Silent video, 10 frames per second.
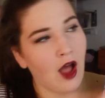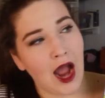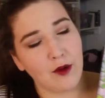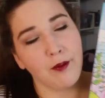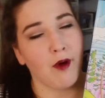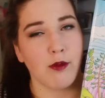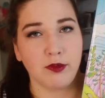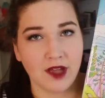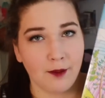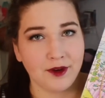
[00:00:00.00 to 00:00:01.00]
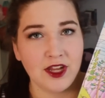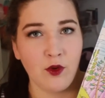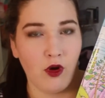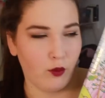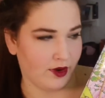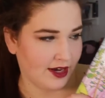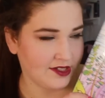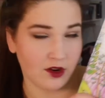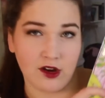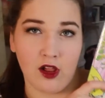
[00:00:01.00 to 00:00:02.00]
I will probably update you all when I
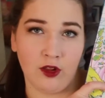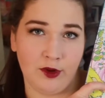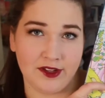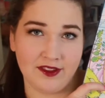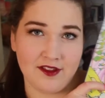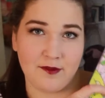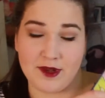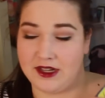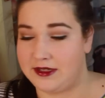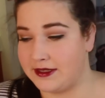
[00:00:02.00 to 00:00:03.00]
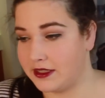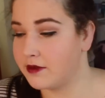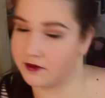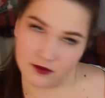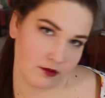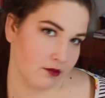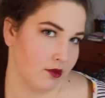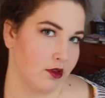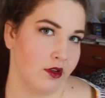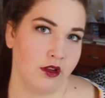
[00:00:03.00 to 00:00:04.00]
start coloring this because,
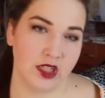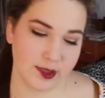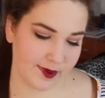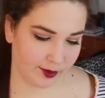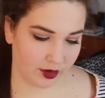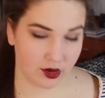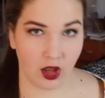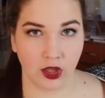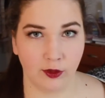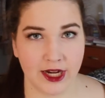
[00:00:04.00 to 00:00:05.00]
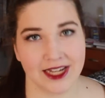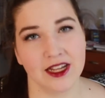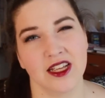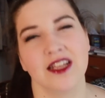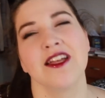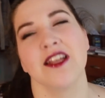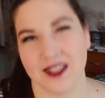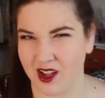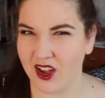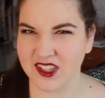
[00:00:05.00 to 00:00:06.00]
let's be real, coloring
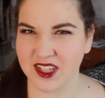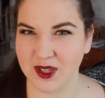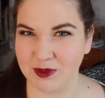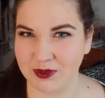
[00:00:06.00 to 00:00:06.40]
is awesome.